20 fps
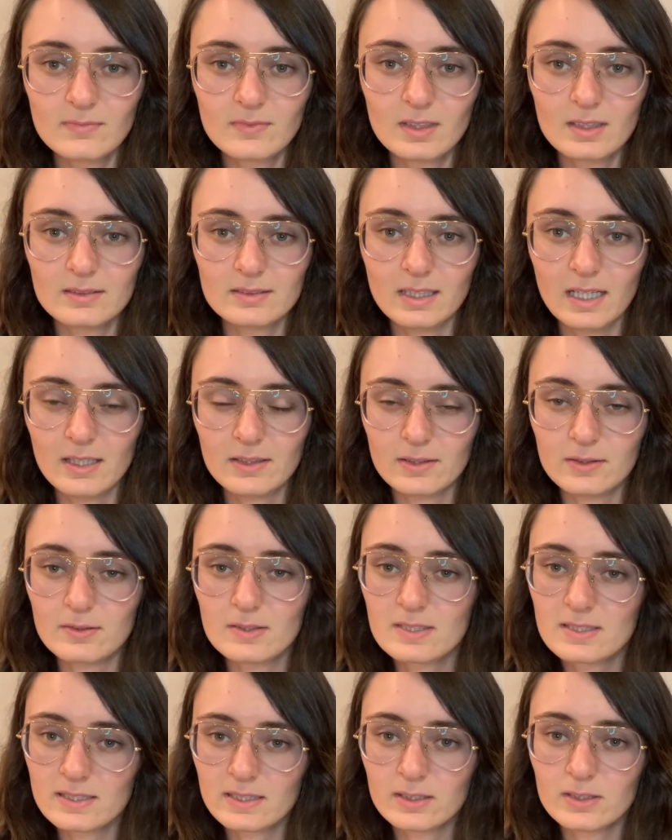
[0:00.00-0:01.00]
Now, there's
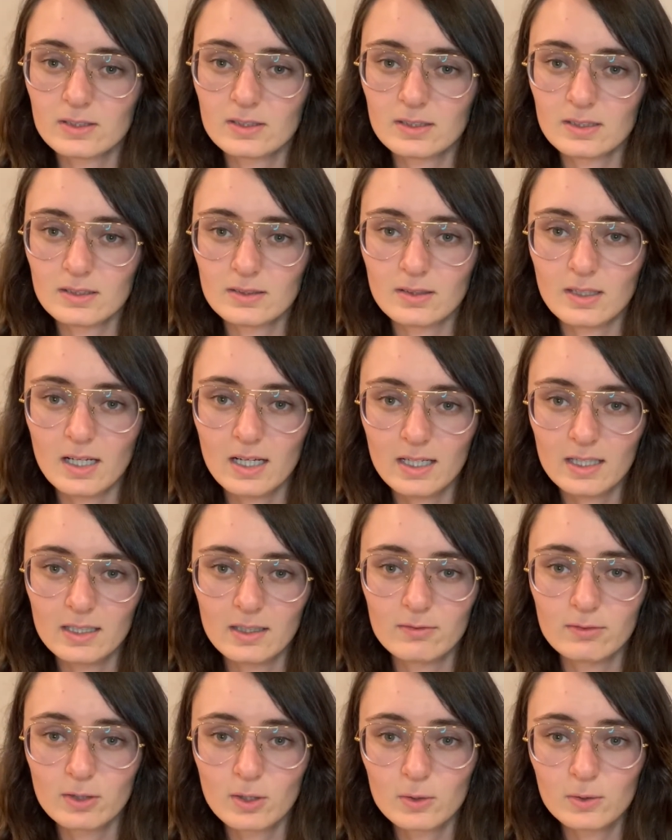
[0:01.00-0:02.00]
still a lot
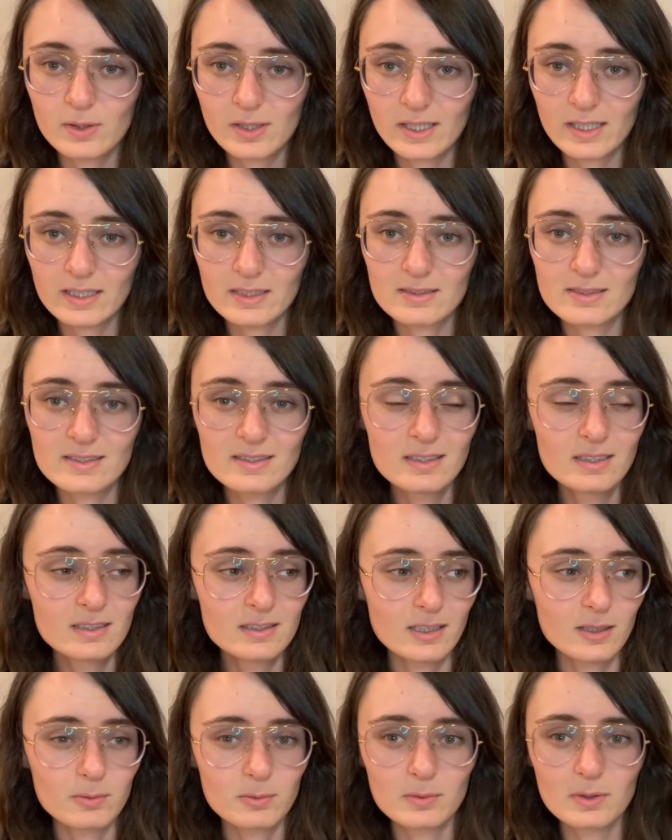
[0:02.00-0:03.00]
of coins
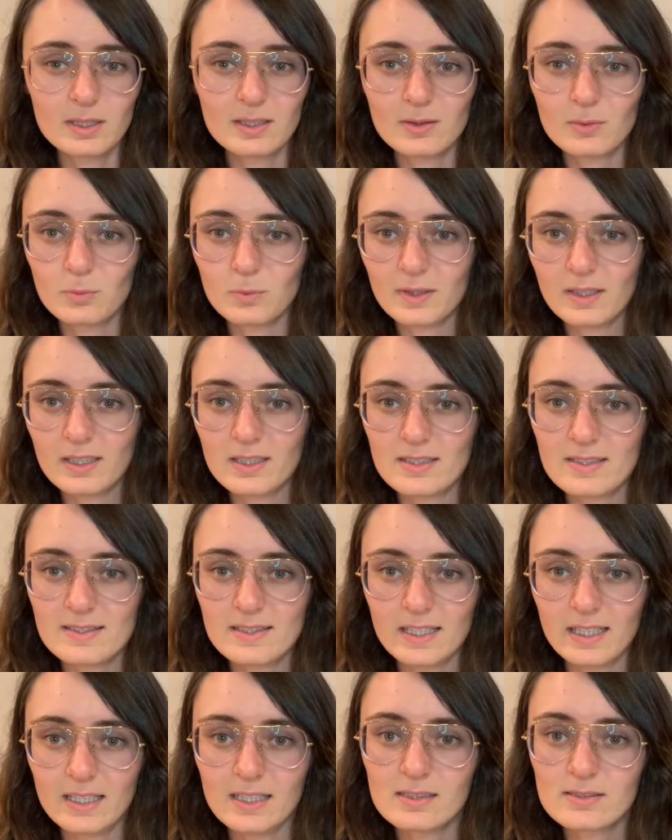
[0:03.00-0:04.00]
that were worth 1
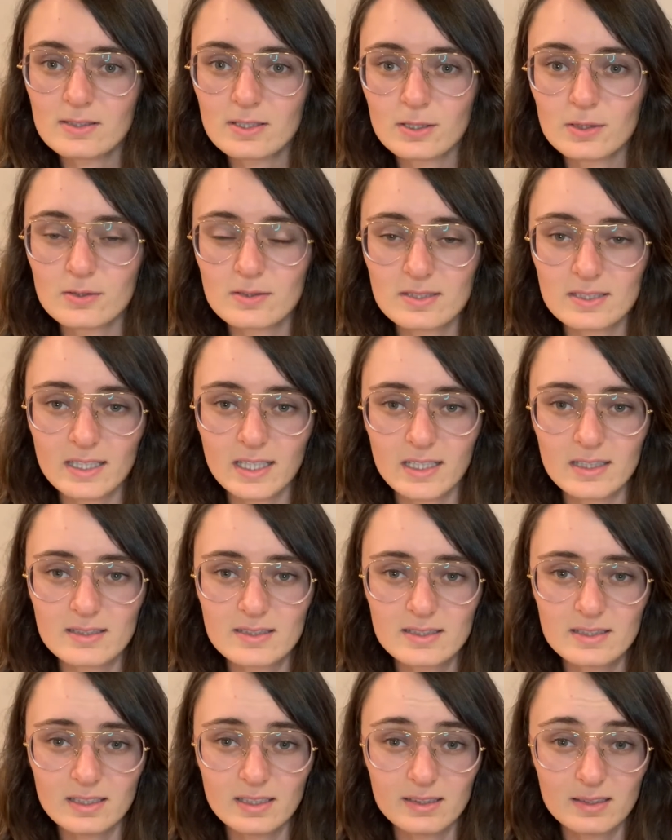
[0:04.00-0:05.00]
cent, 2
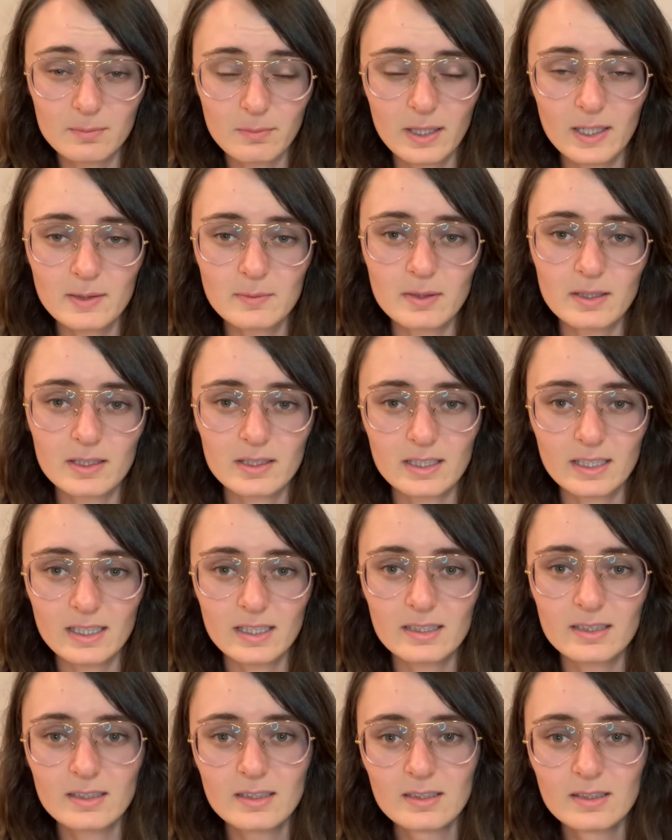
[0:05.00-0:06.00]
cents in the bear
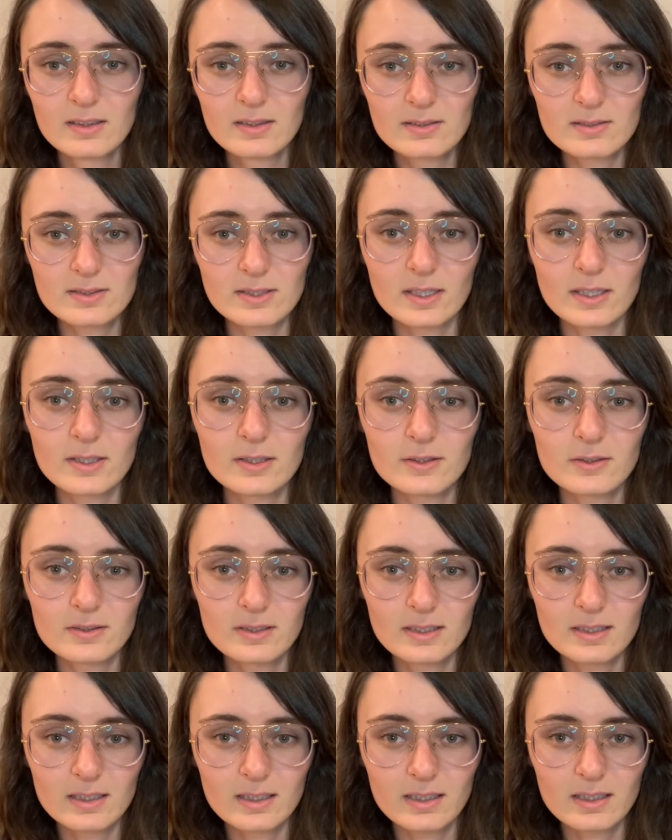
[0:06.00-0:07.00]
market. So
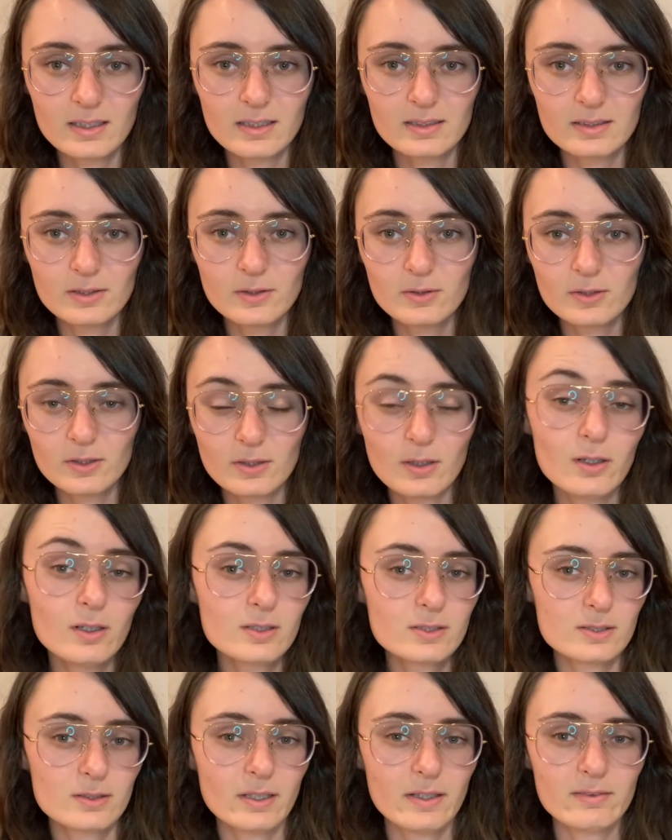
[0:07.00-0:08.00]
you could
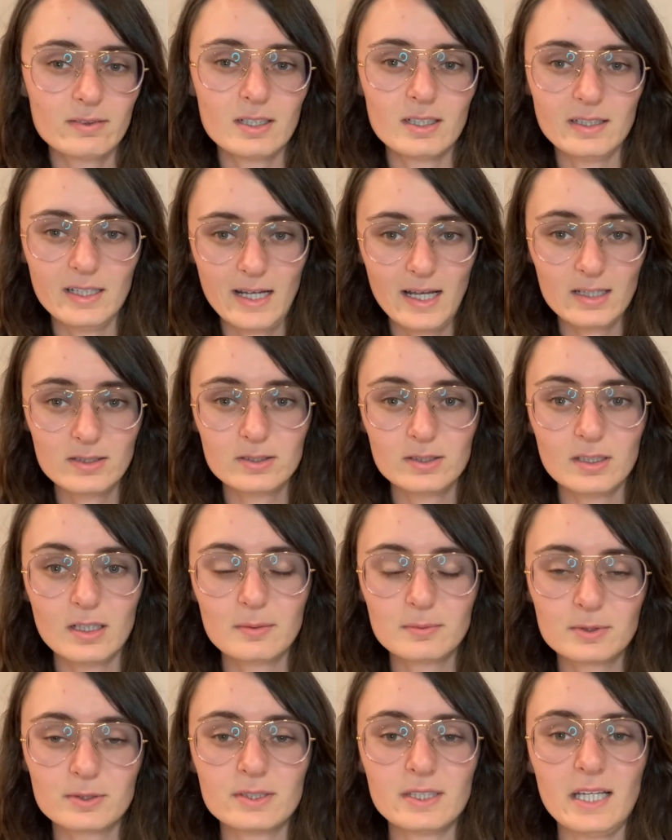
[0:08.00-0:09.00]
also have gotten
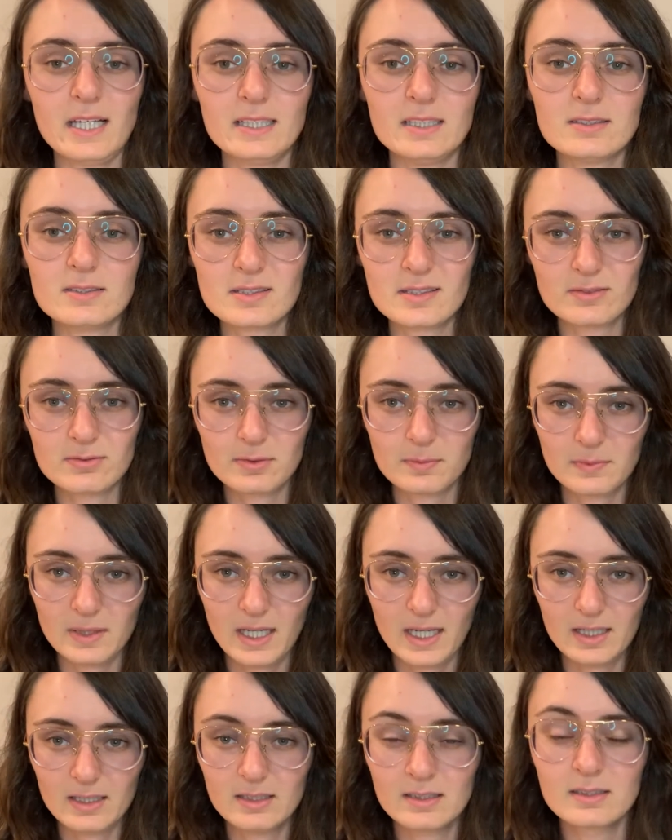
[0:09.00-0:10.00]
astronomical gains from
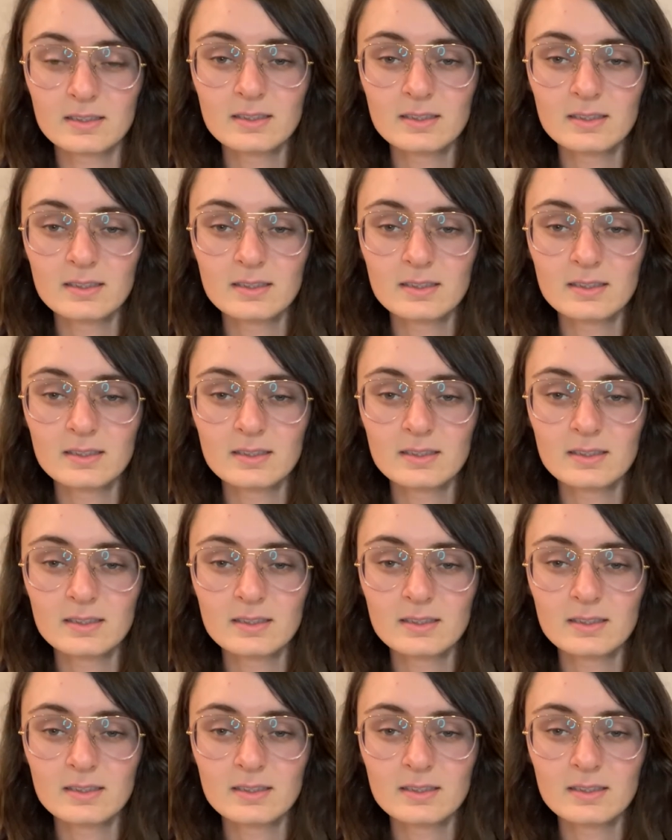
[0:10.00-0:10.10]
that